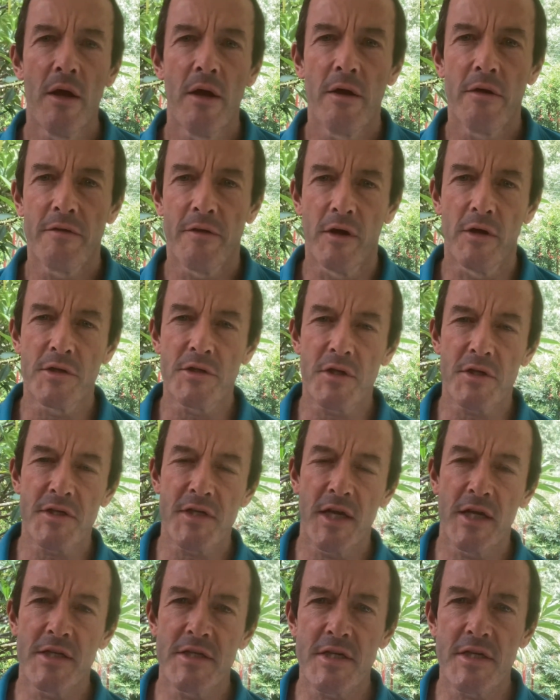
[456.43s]
Those are
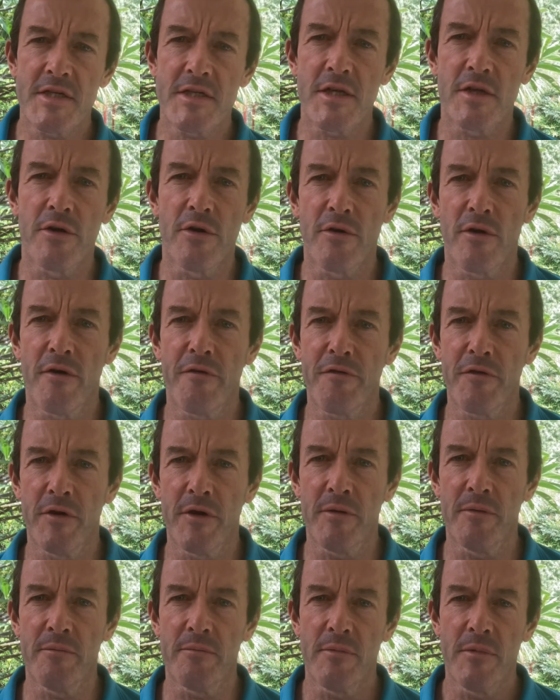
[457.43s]
centers that are
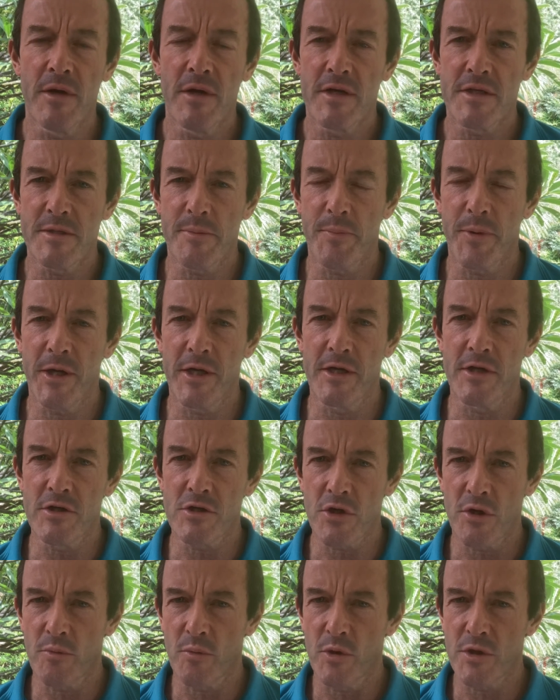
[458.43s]
often dependent
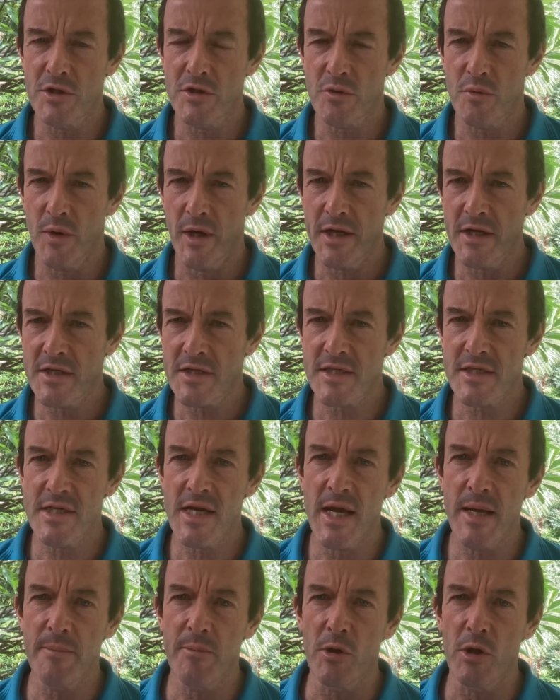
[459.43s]
on what's quite a
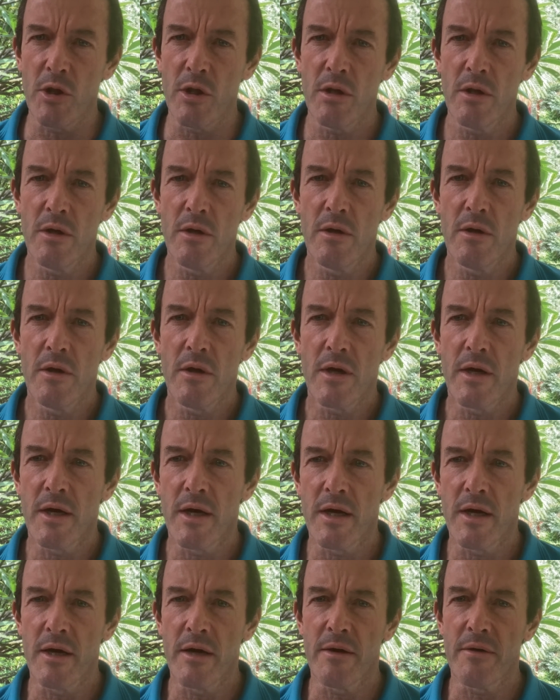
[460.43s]
stable
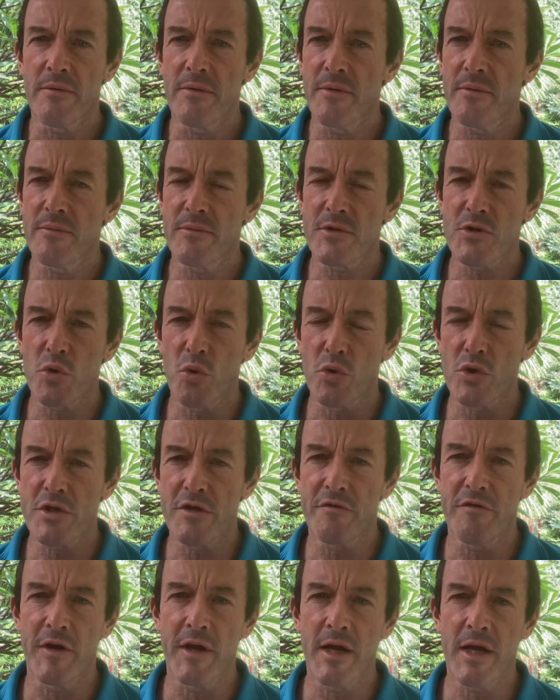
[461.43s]
source
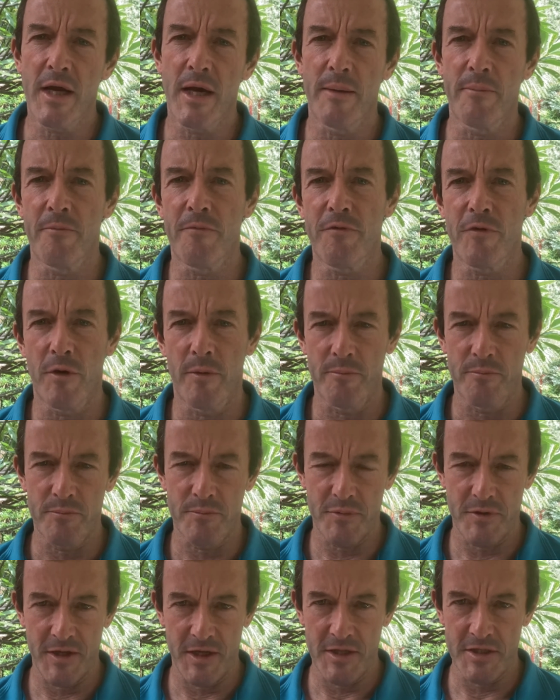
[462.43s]
of income from
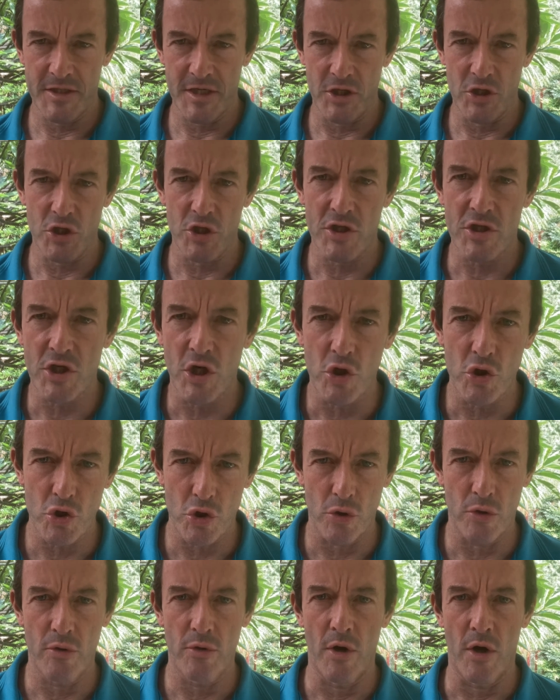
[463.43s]
things such as
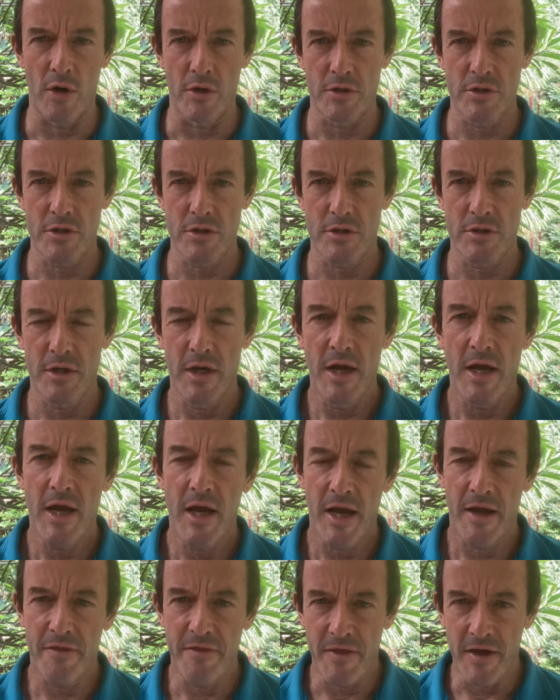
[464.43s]
social grants.
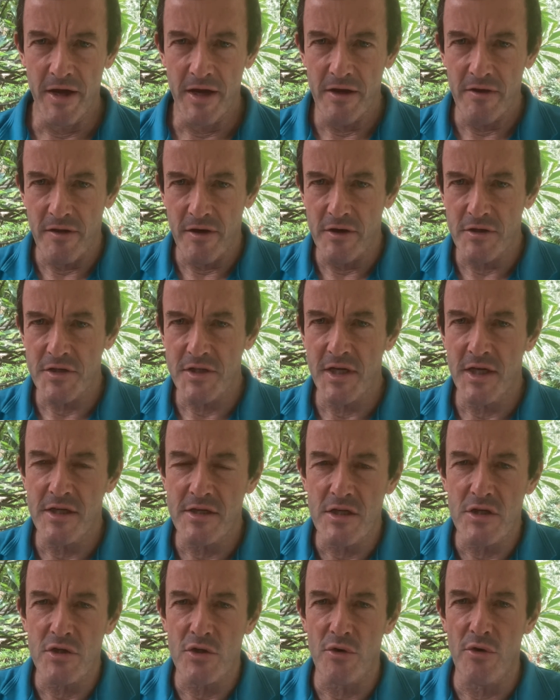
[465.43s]
And those
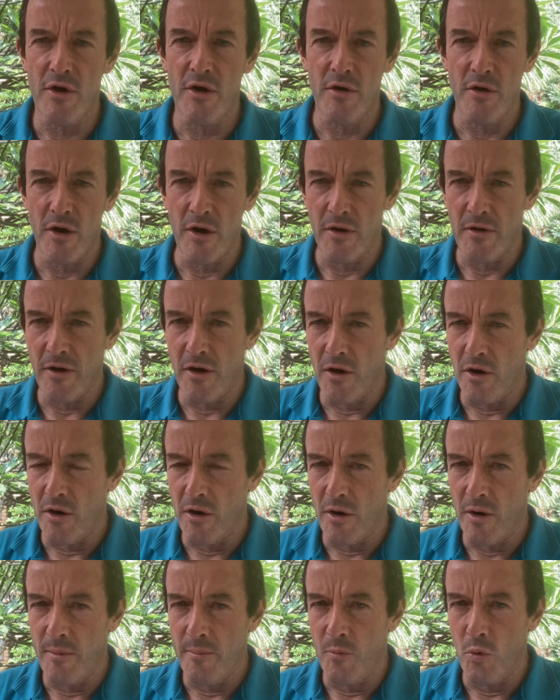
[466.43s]
centers
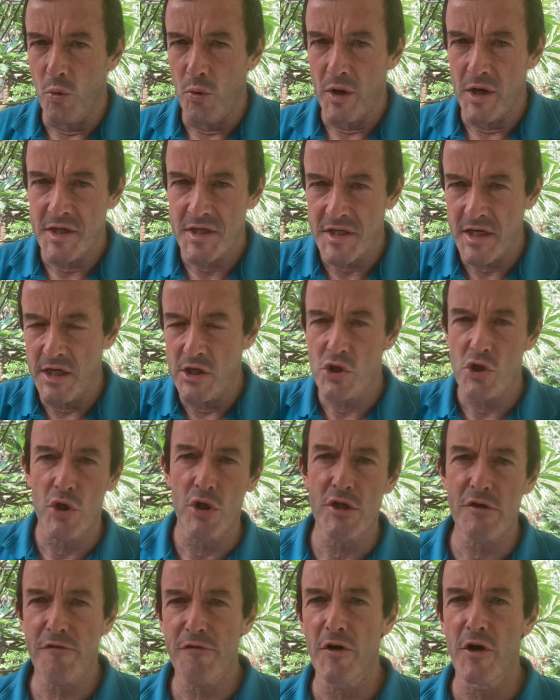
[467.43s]
are more
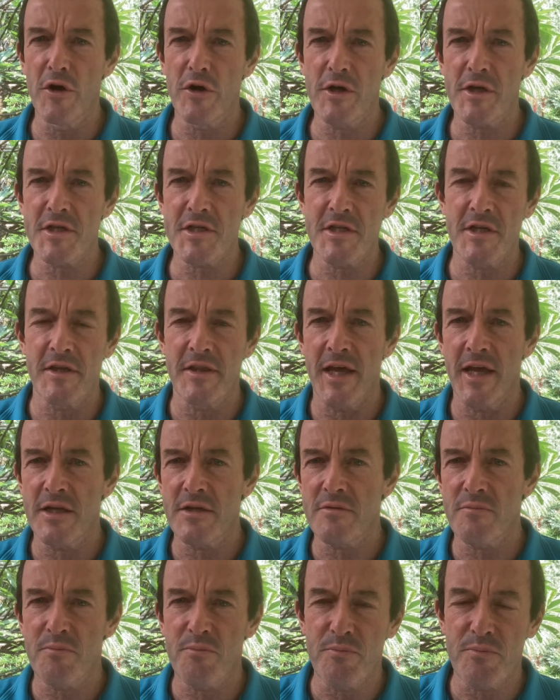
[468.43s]
essentials focused, and that
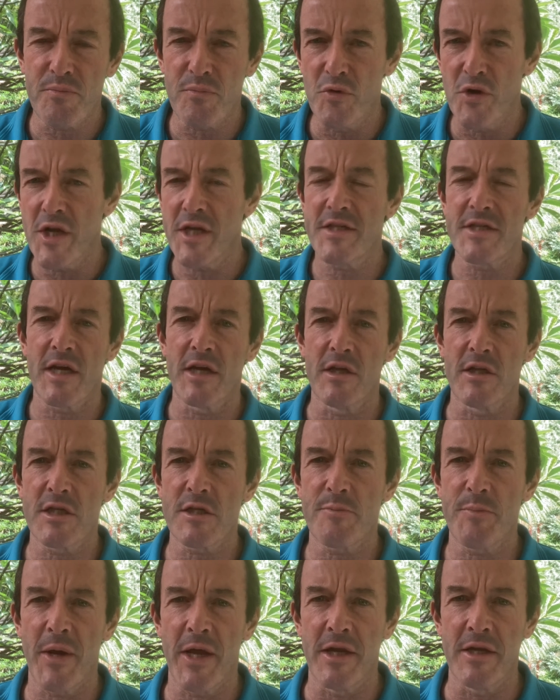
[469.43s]
retail
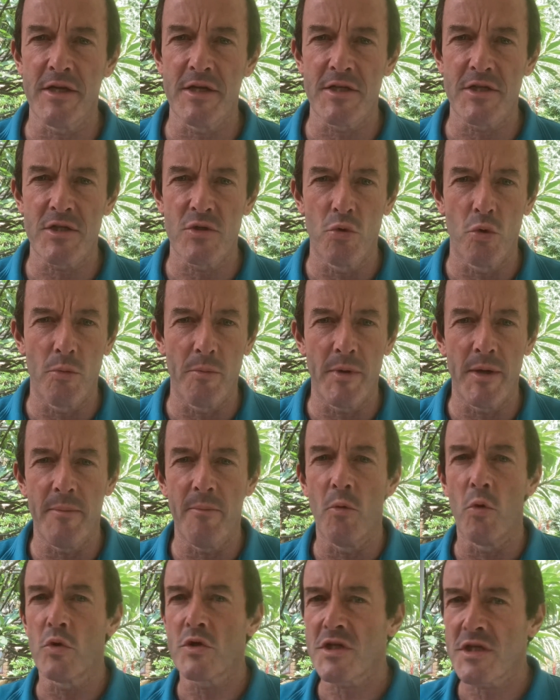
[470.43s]
spend is normally
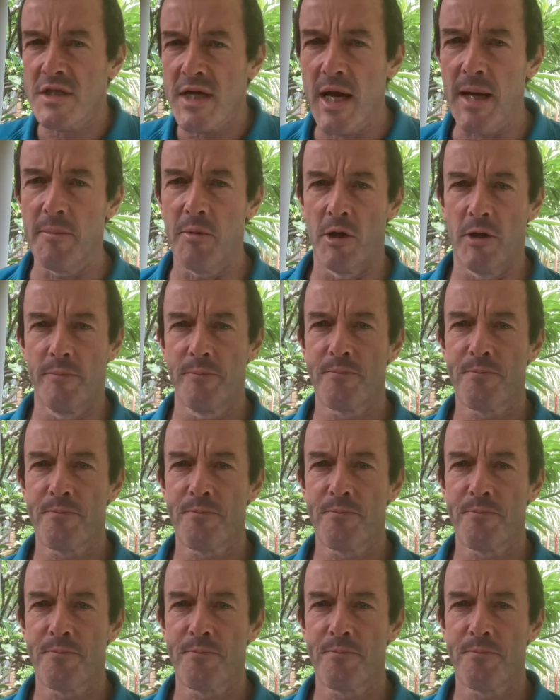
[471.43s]
more stable.